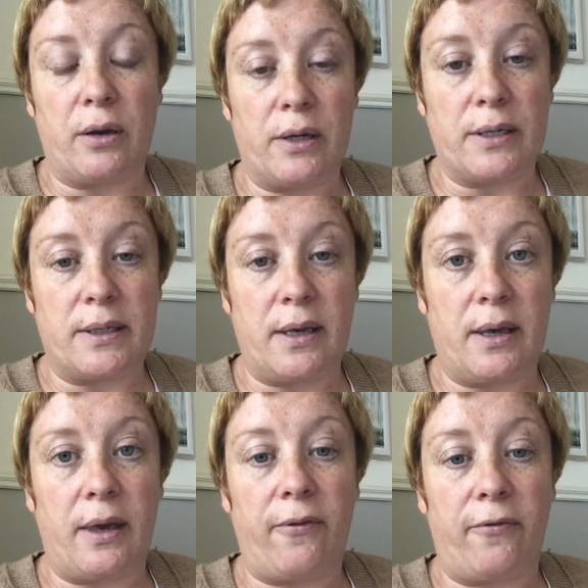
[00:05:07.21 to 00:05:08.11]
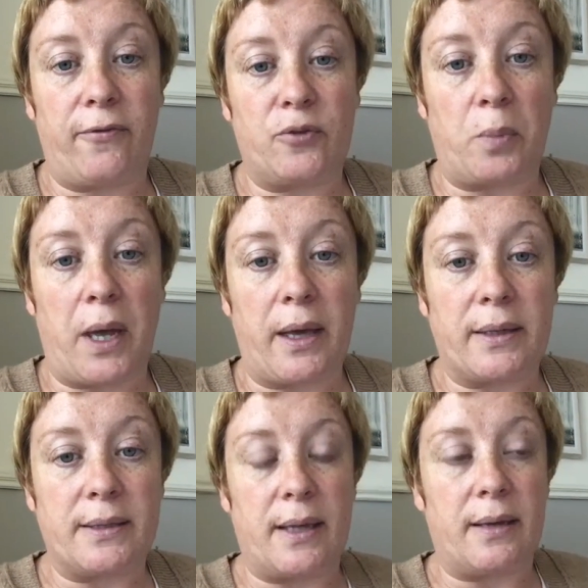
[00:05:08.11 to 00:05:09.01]
or you see a gift
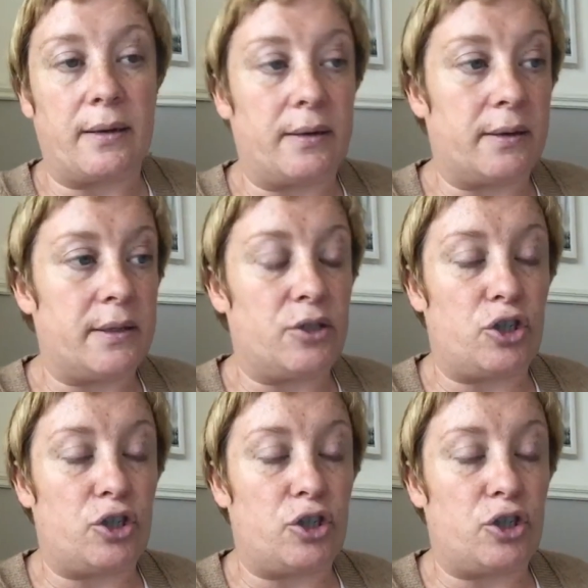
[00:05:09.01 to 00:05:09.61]
pack, say in a nice